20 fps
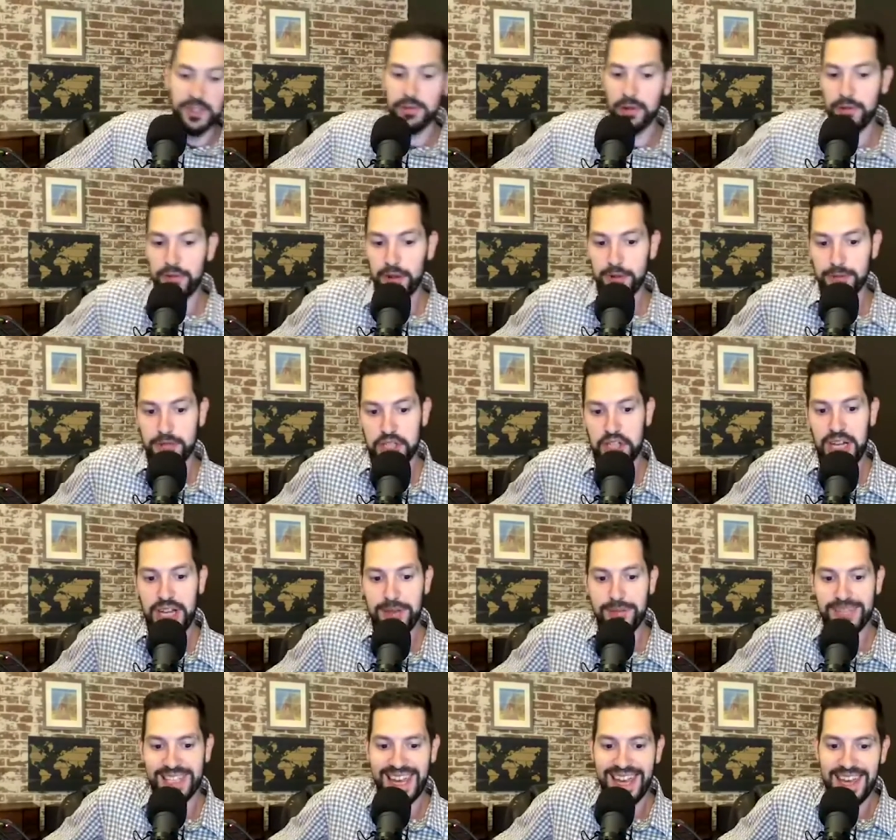me, from
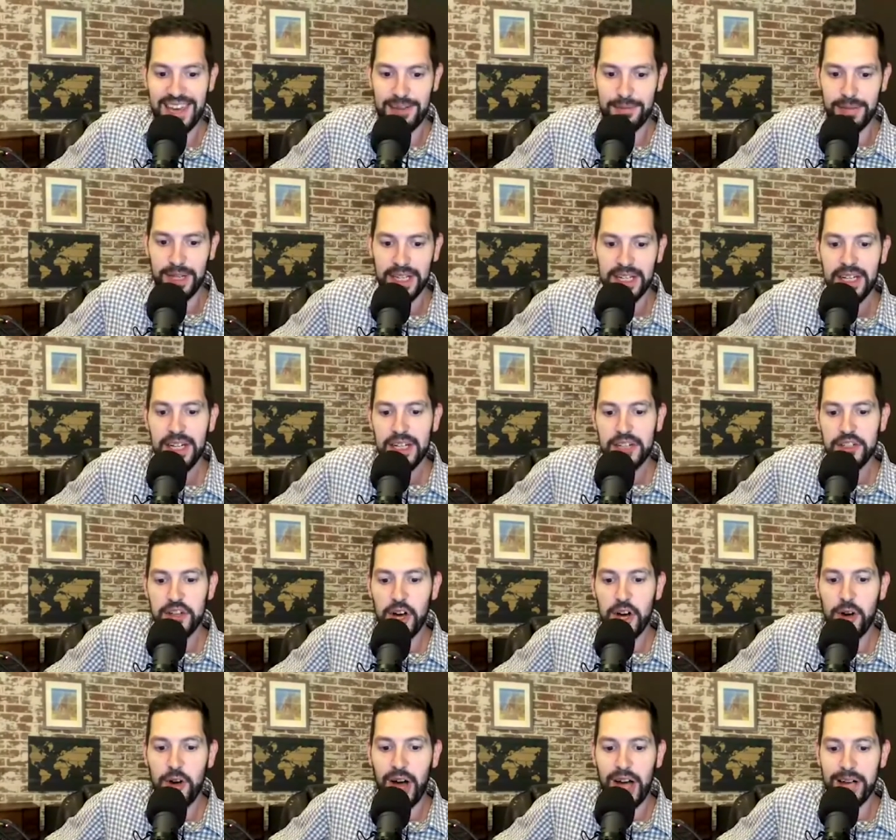James M.
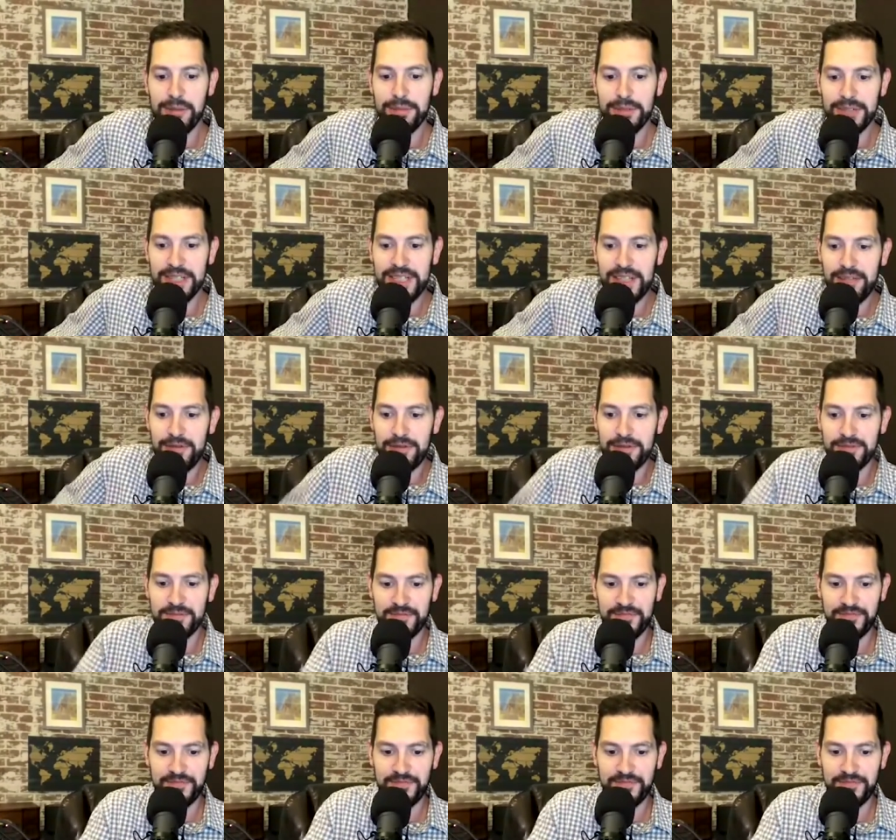No, I believe